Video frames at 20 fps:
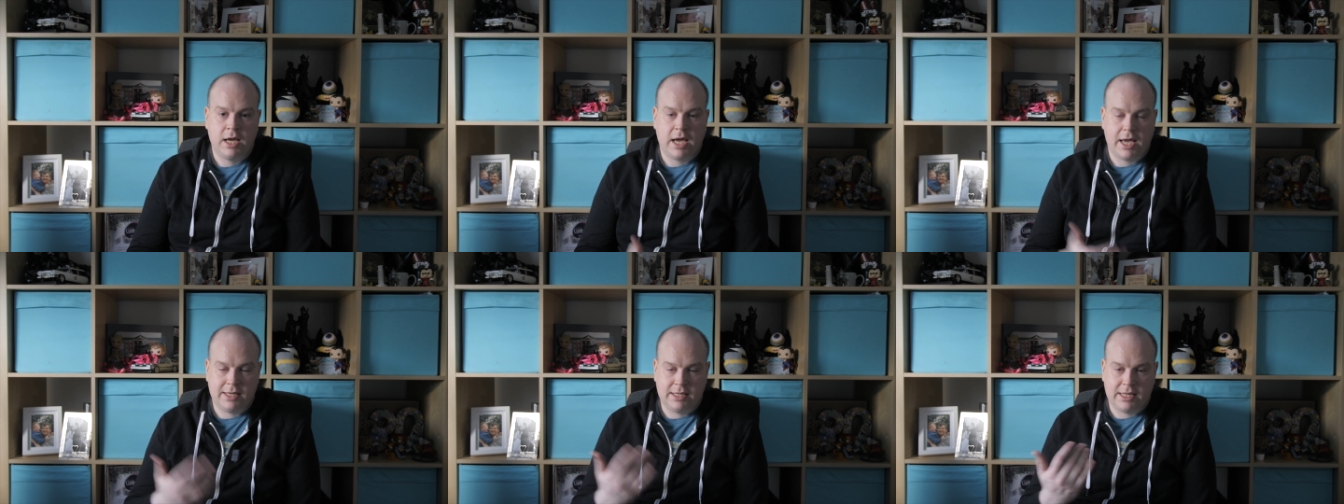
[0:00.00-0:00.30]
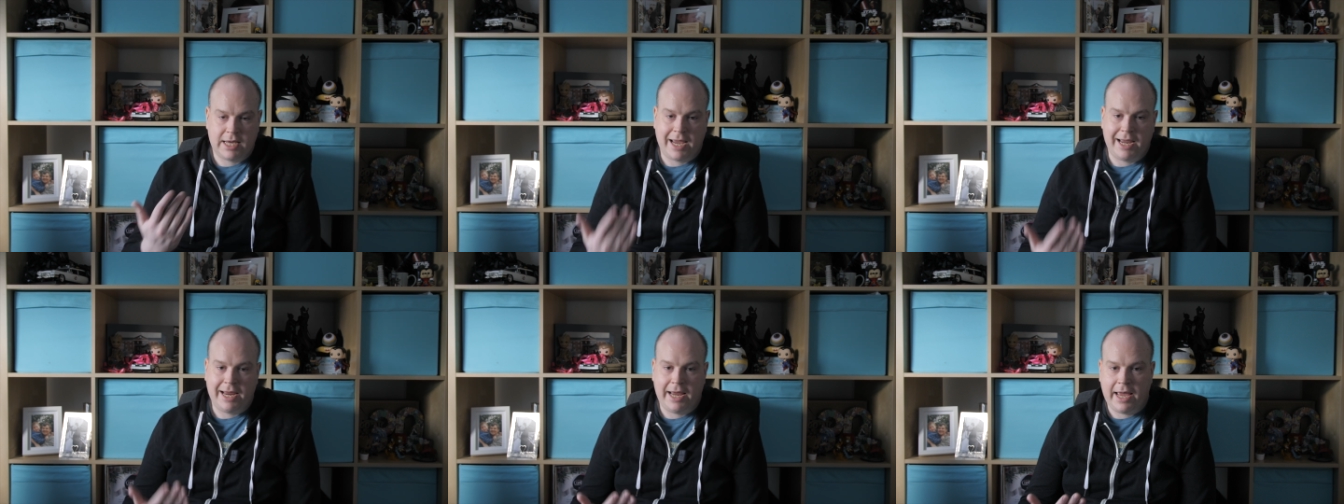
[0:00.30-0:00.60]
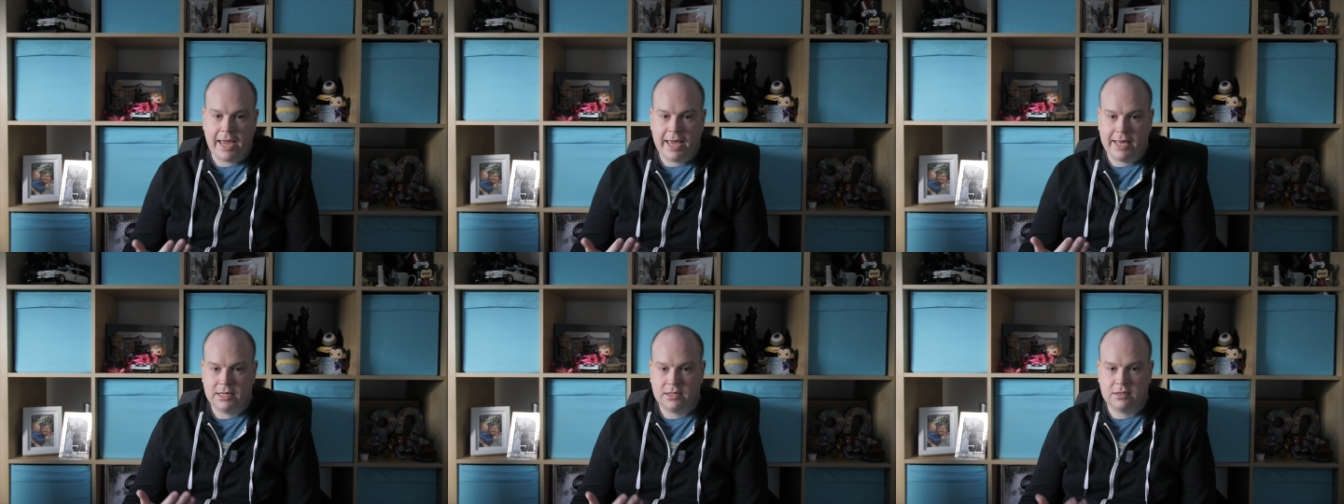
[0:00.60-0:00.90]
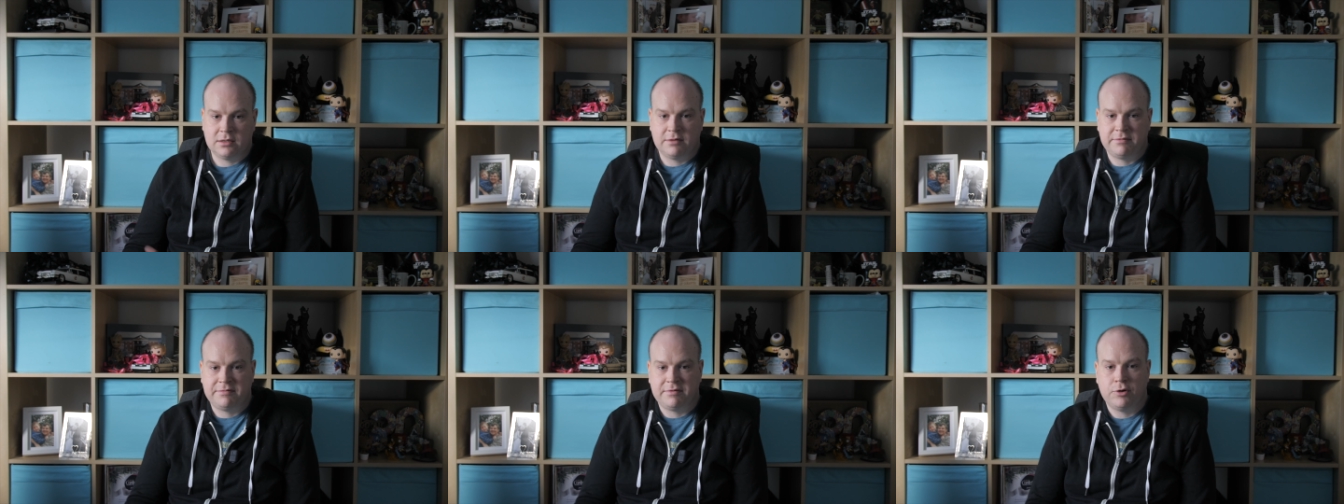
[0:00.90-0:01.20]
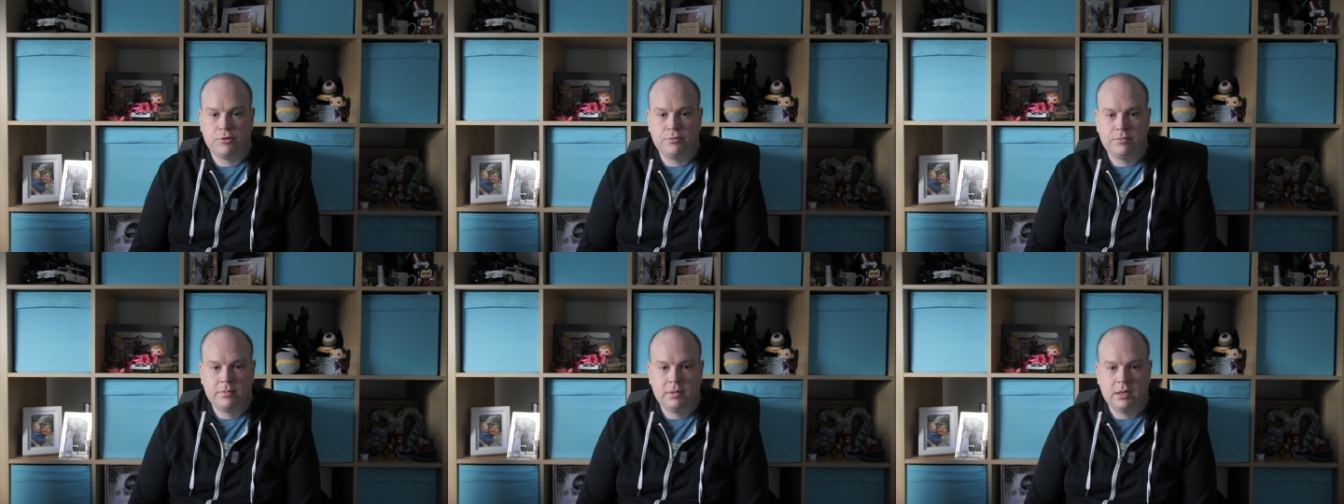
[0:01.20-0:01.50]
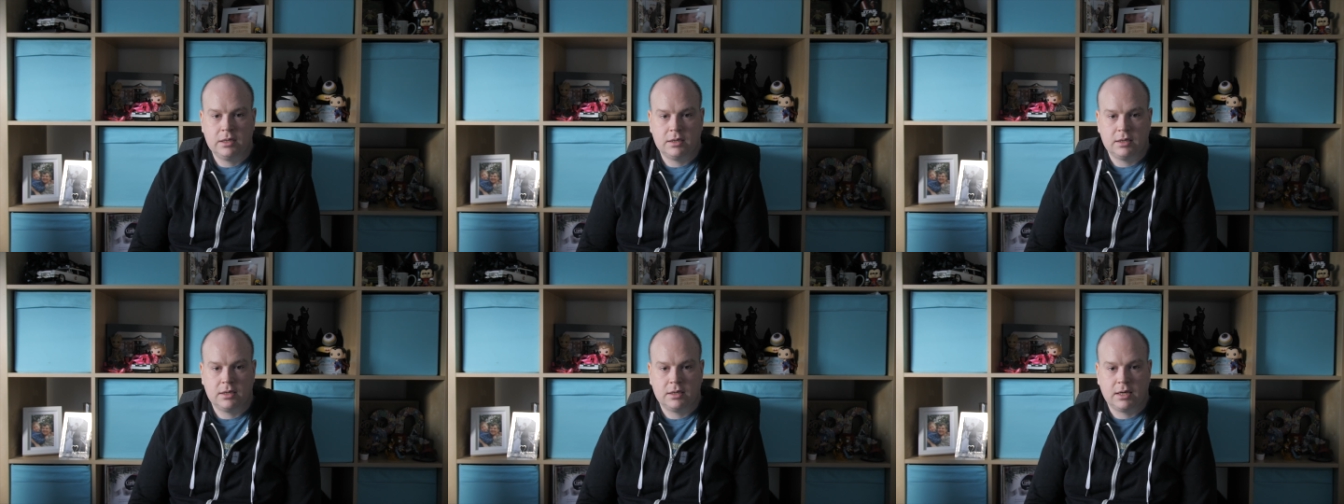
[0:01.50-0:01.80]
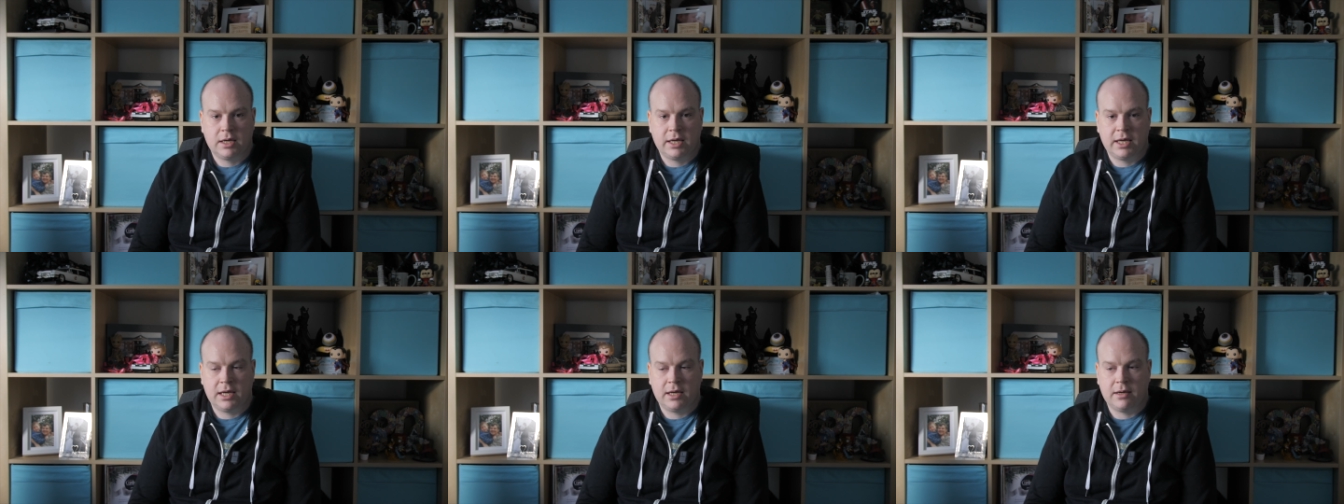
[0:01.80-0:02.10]
and I edit the film
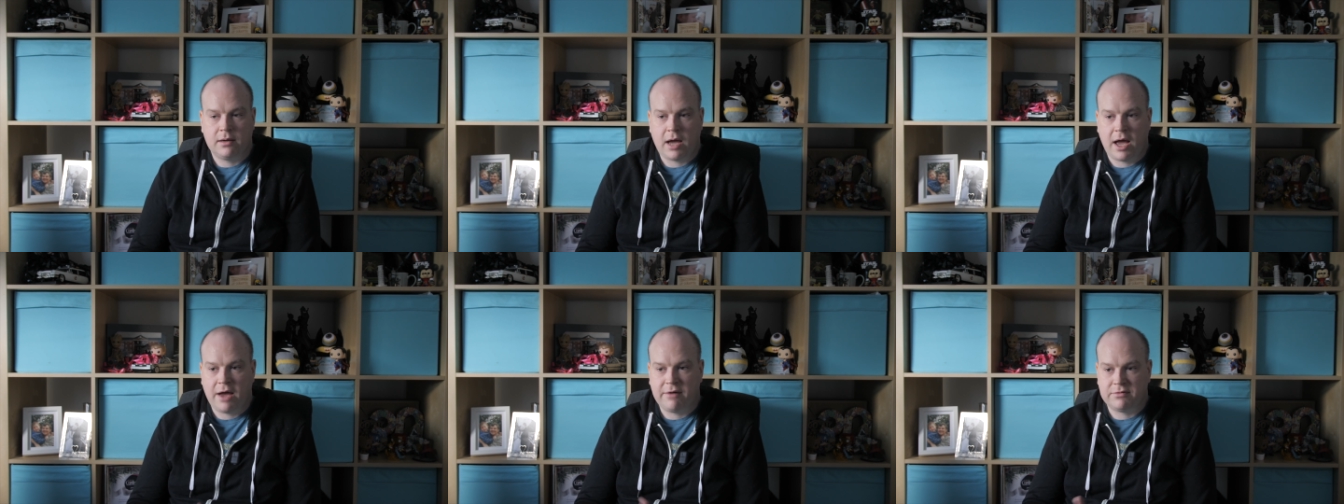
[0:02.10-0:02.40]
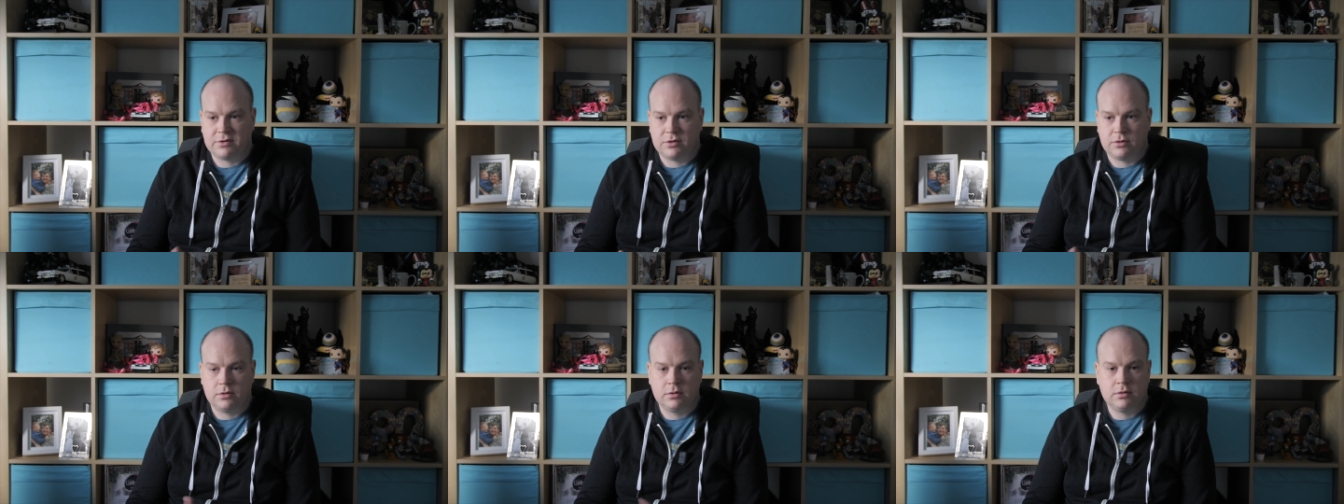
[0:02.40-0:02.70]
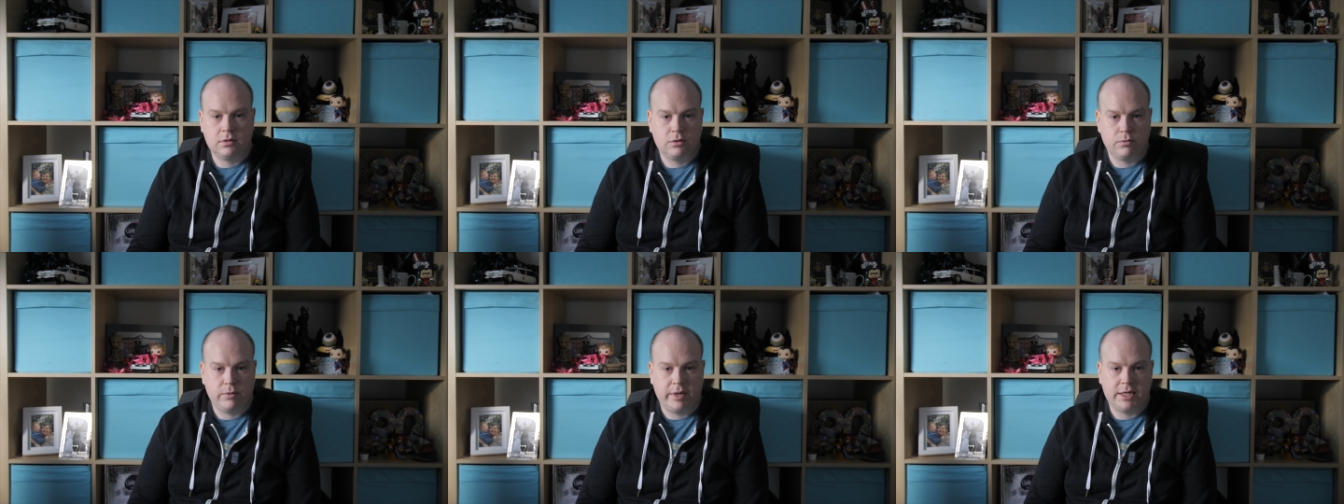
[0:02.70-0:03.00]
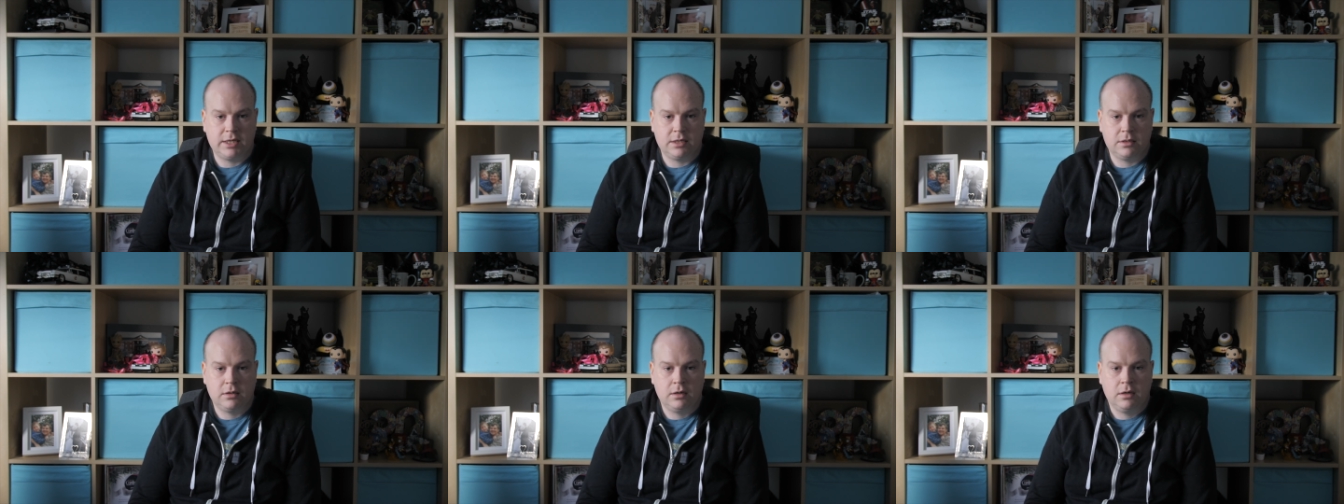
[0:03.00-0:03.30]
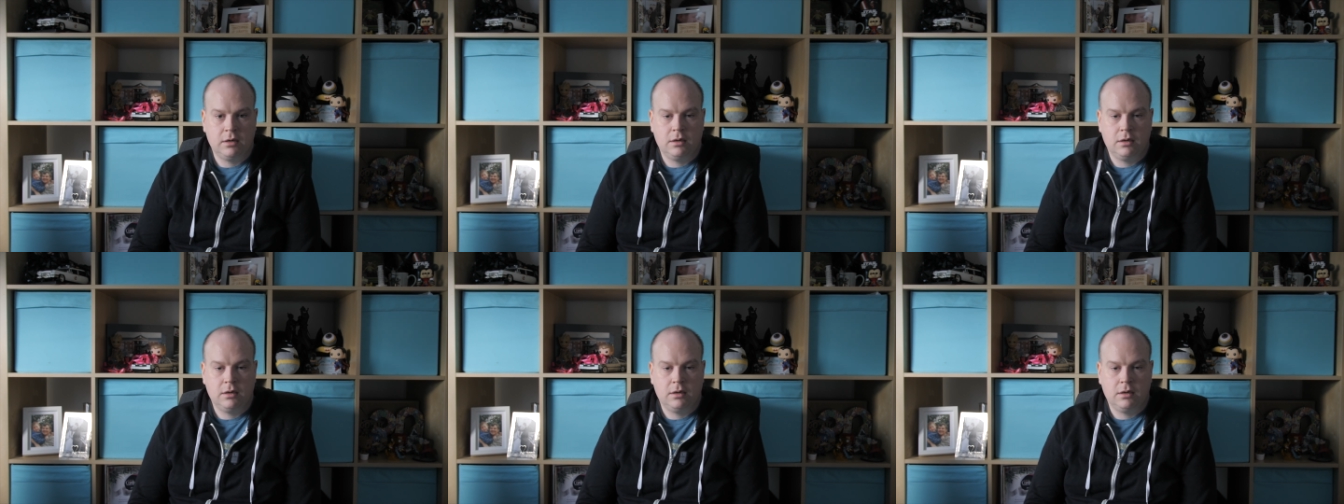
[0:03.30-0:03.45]
uh, after the wedding.